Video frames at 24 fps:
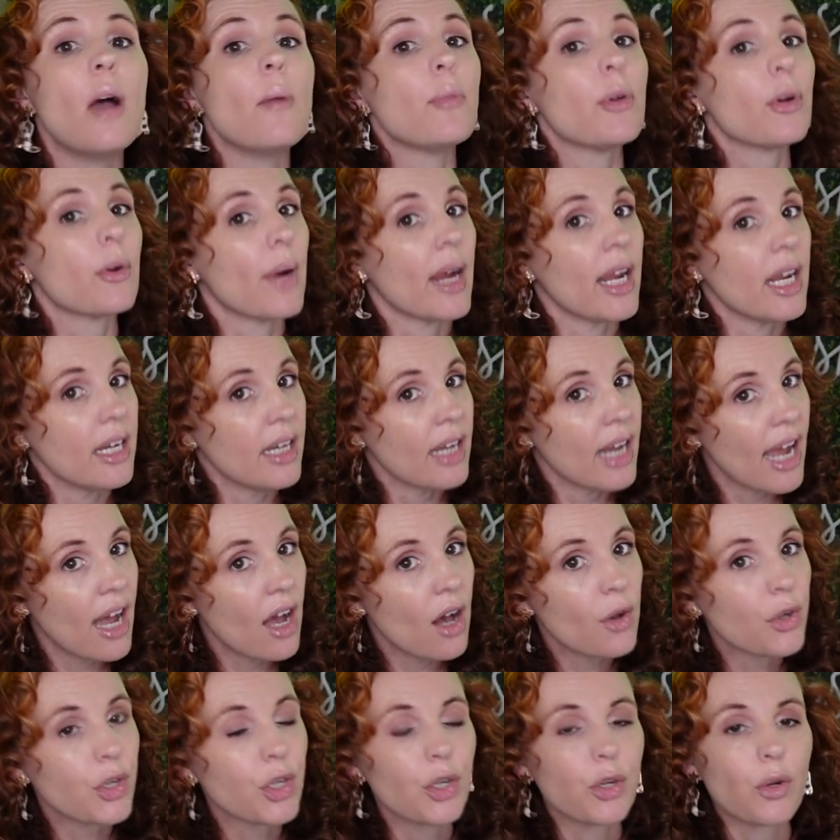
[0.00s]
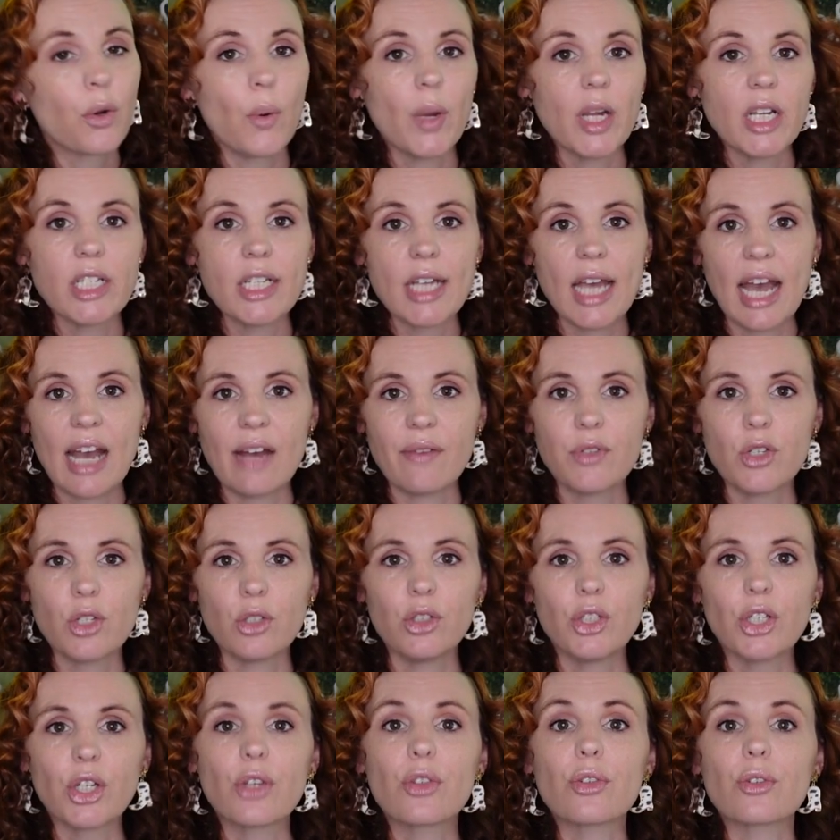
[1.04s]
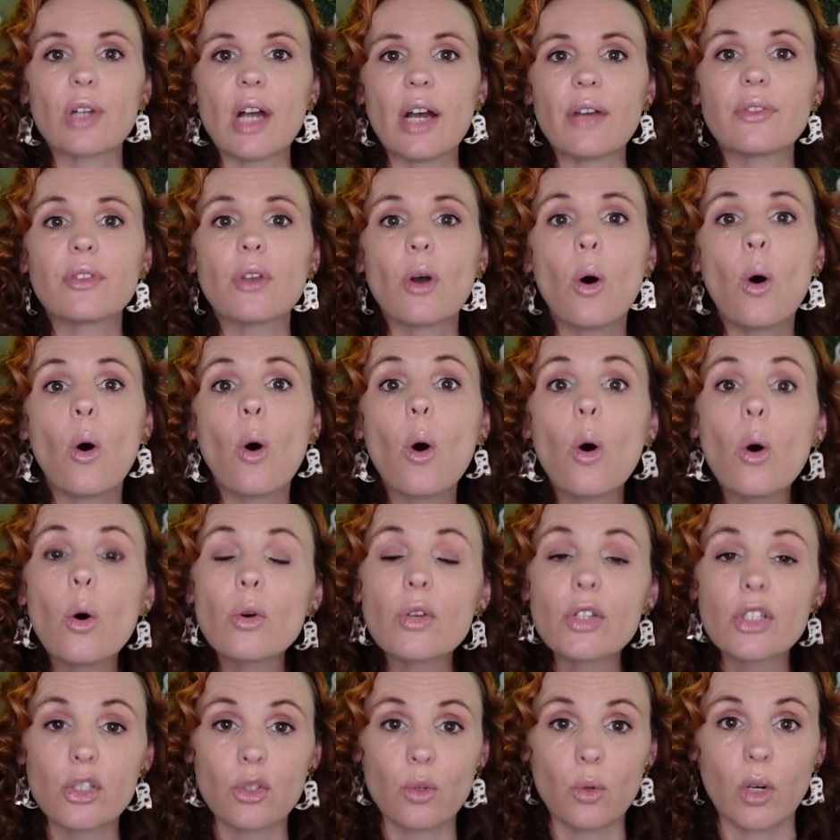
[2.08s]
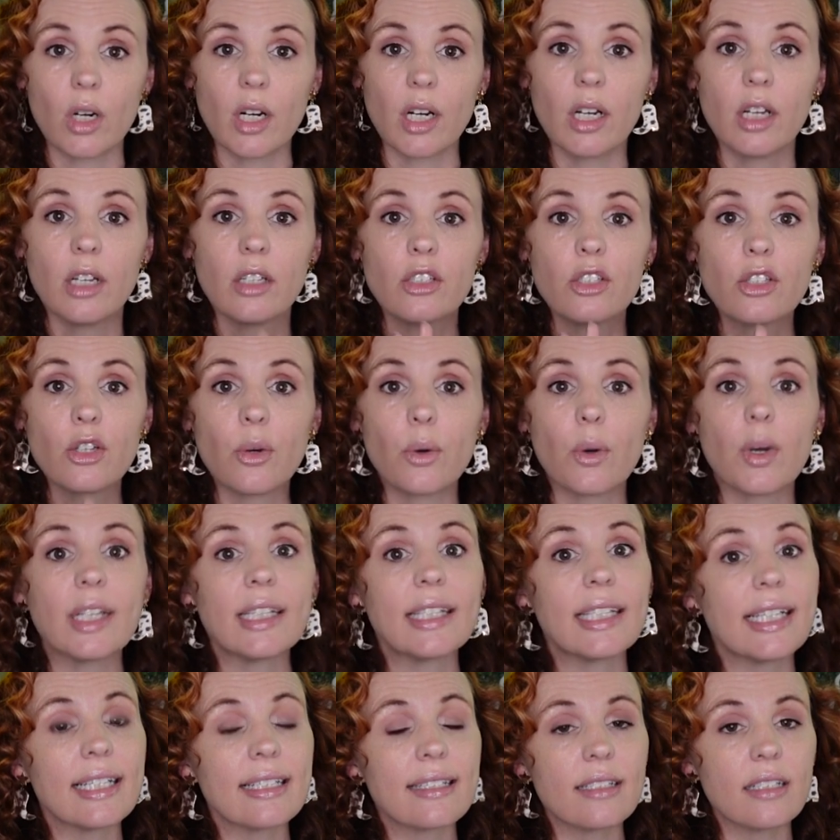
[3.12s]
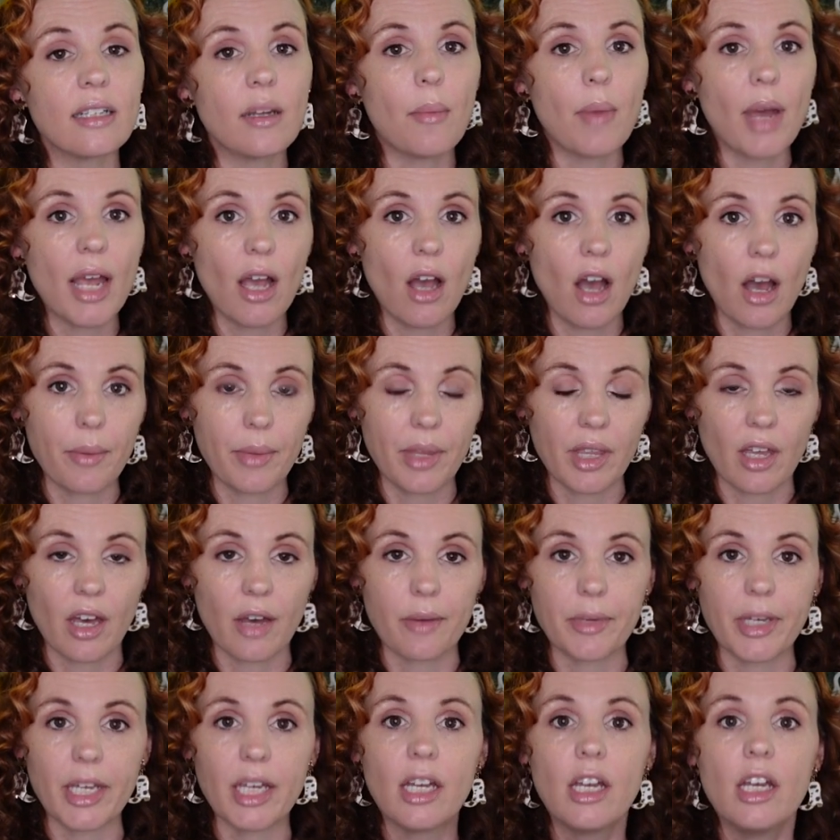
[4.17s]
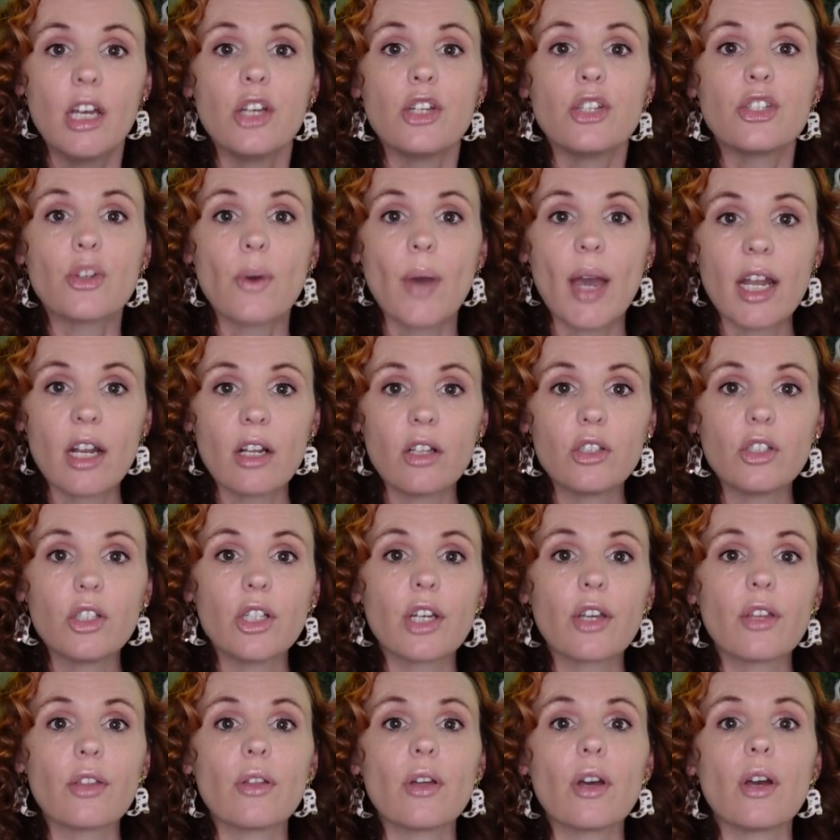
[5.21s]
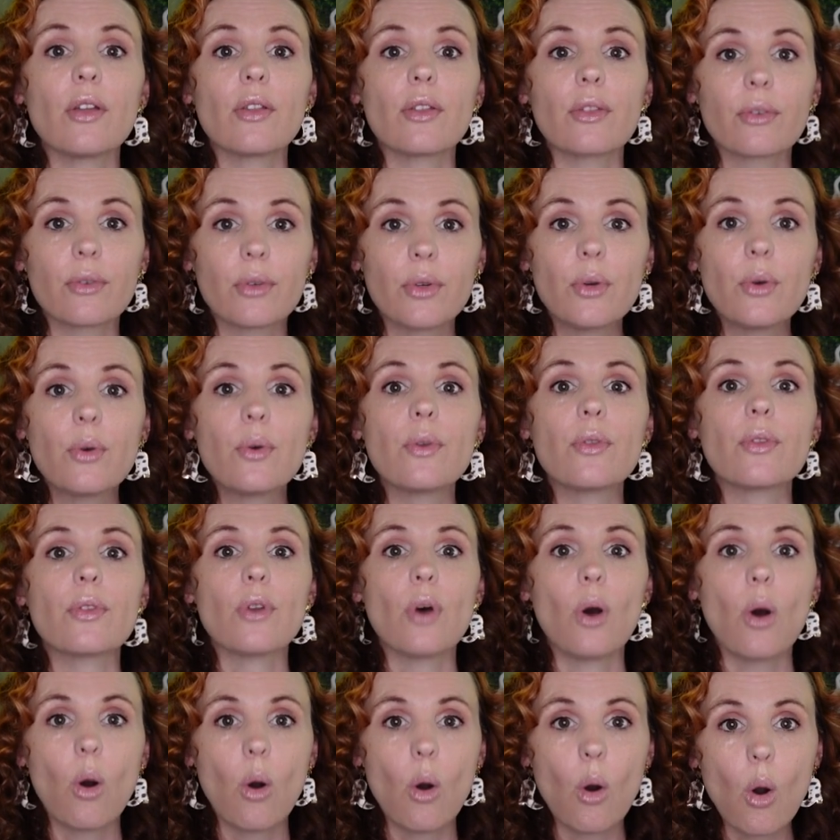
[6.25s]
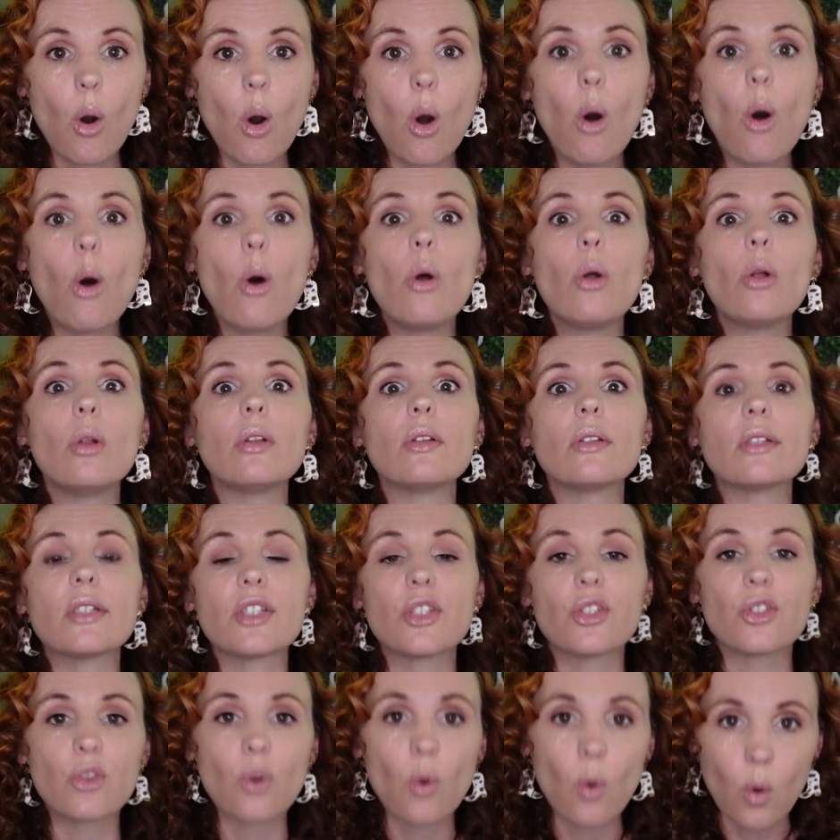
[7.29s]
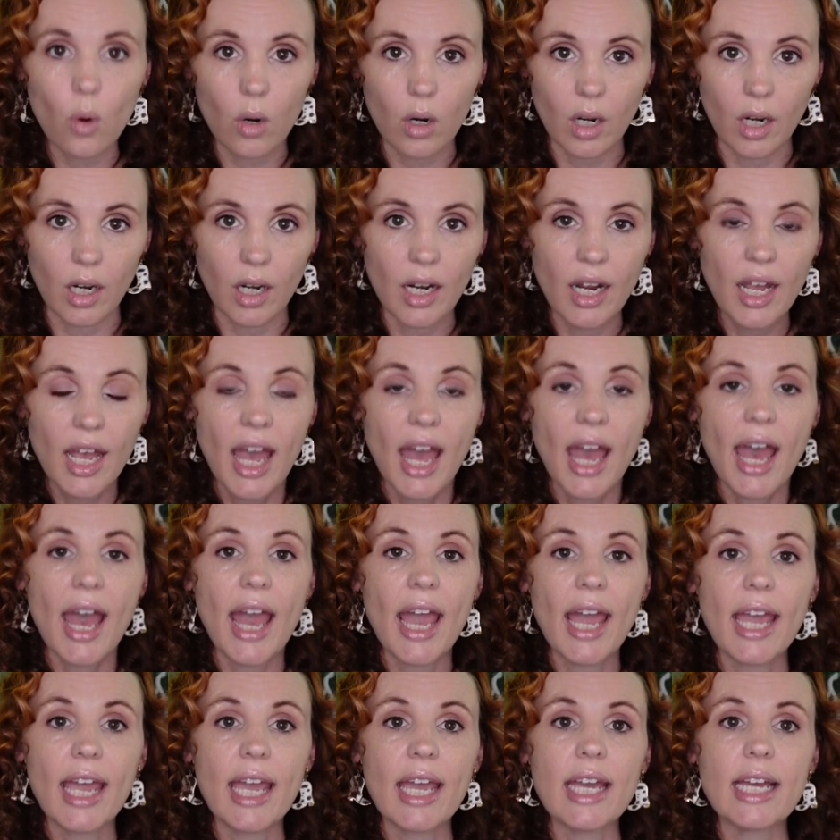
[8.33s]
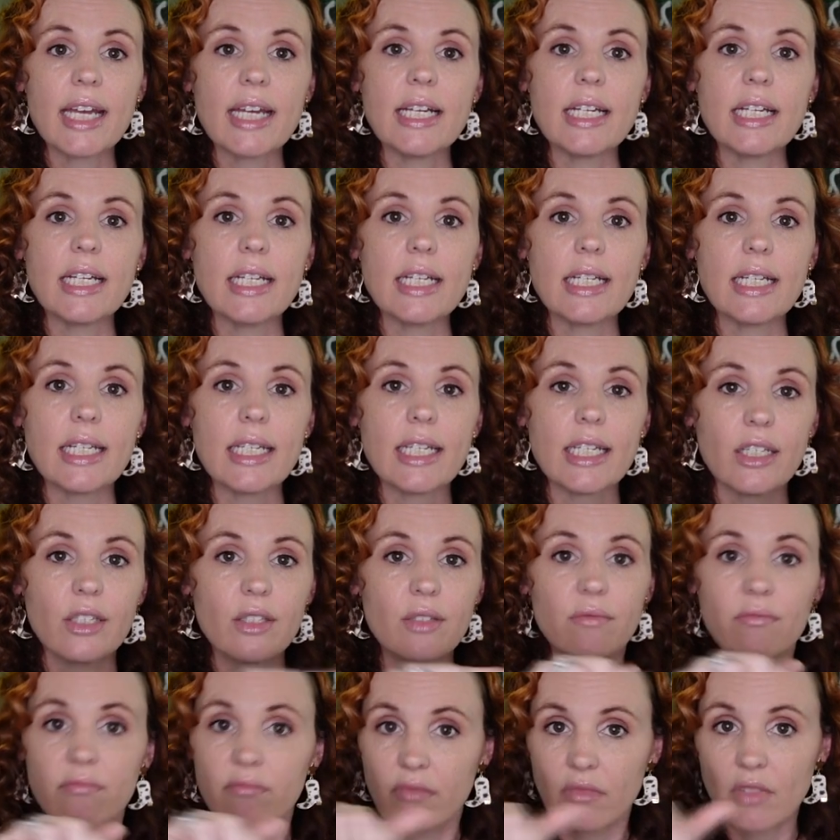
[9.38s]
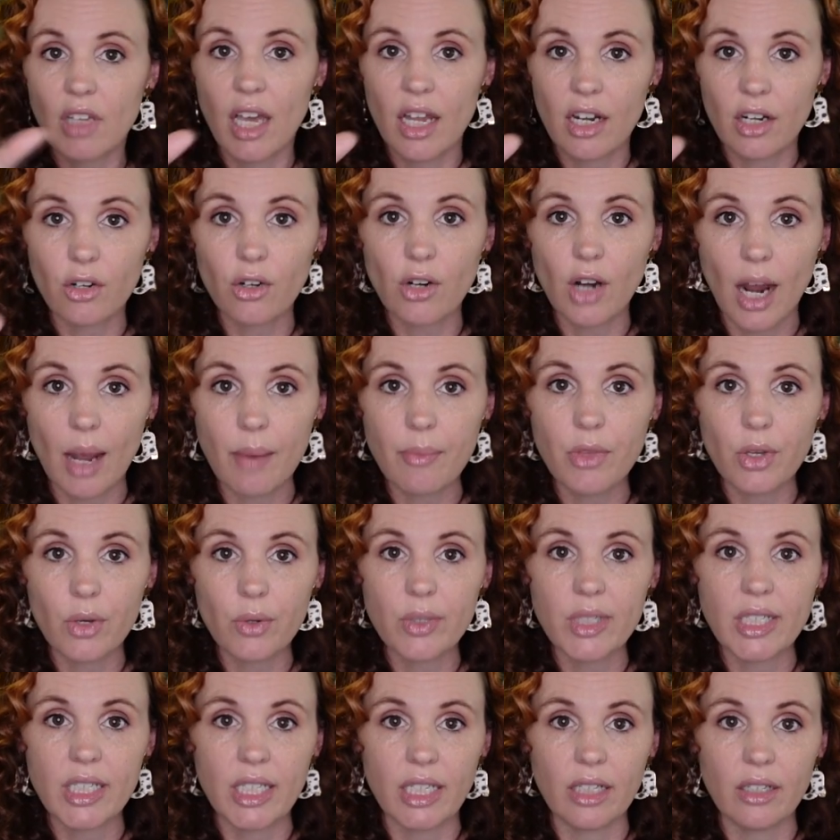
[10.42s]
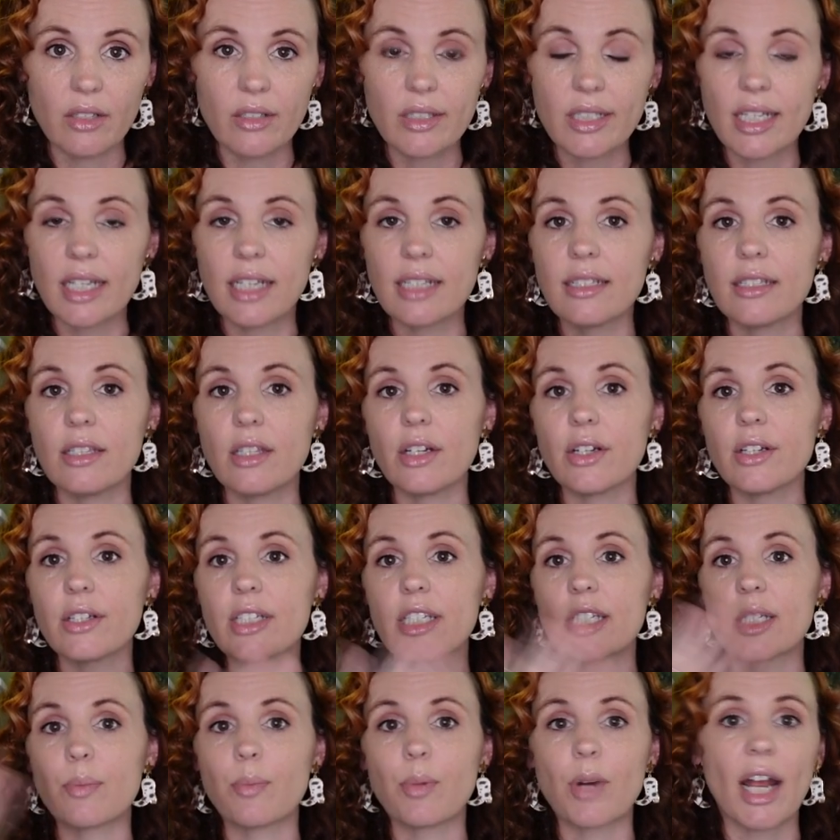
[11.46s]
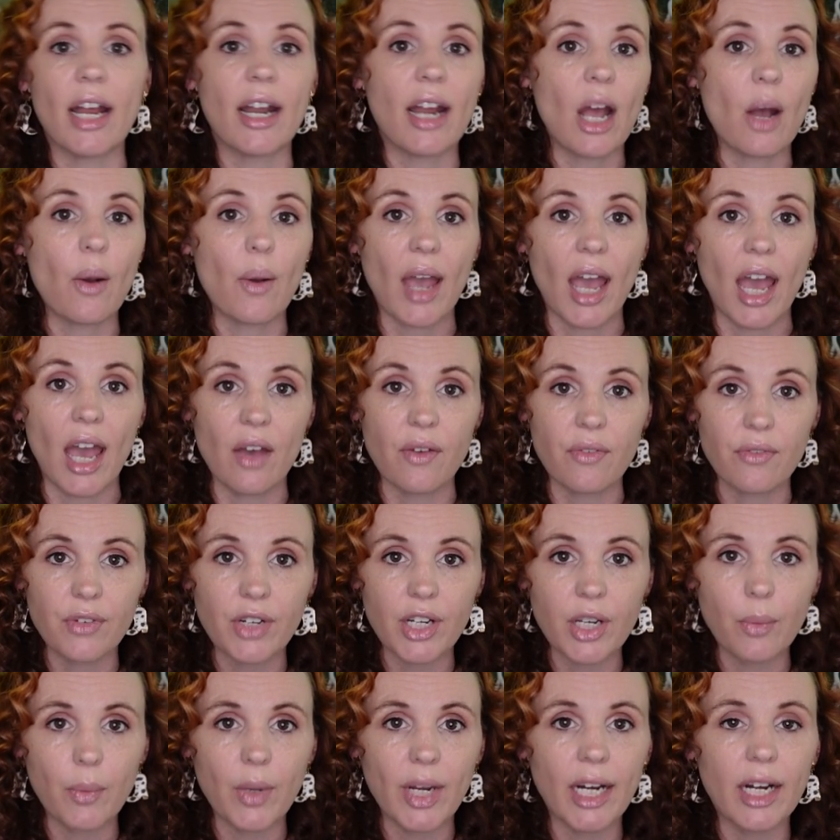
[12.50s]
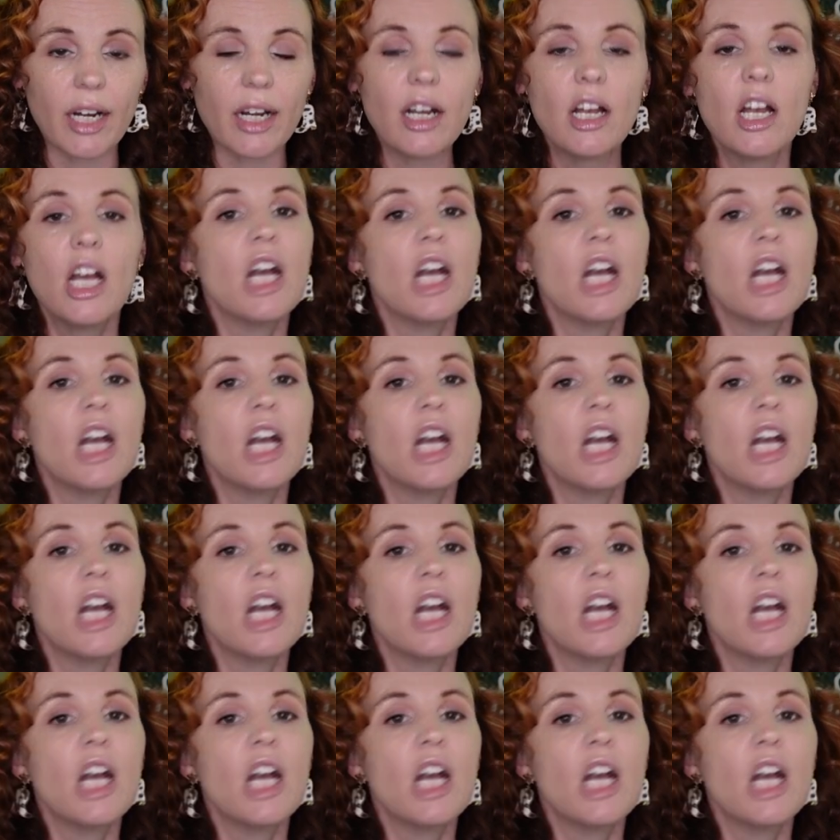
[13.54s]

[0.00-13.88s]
But right now you're going to have to look throughout the whole store. So at least my Hobby Lobby. So I had to look through the whole store and just kind of grab those deals because they're spread out everywhere